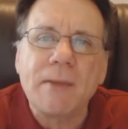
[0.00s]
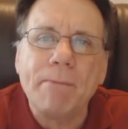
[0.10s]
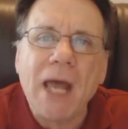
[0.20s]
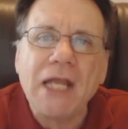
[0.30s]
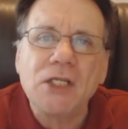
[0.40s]
is a
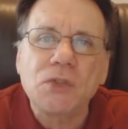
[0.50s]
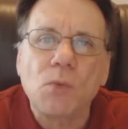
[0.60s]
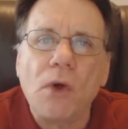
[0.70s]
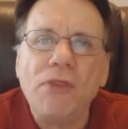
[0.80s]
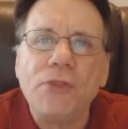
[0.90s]

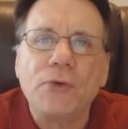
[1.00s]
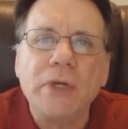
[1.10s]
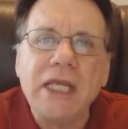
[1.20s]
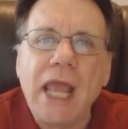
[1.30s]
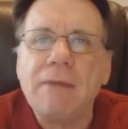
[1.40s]

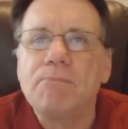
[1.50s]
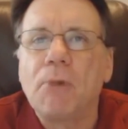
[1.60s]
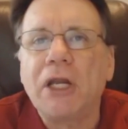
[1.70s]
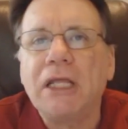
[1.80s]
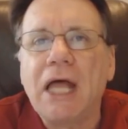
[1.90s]
-138
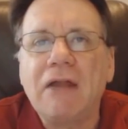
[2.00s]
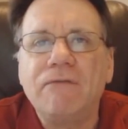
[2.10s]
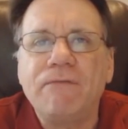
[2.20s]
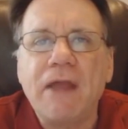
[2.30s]
moneyline